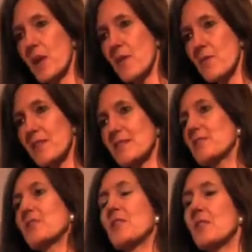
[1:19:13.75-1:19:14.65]
when I first
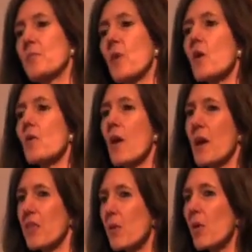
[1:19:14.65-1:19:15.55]
looked at this
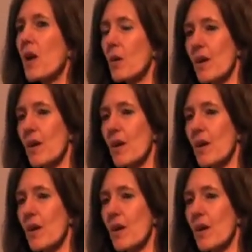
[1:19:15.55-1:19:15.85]
programme, I thought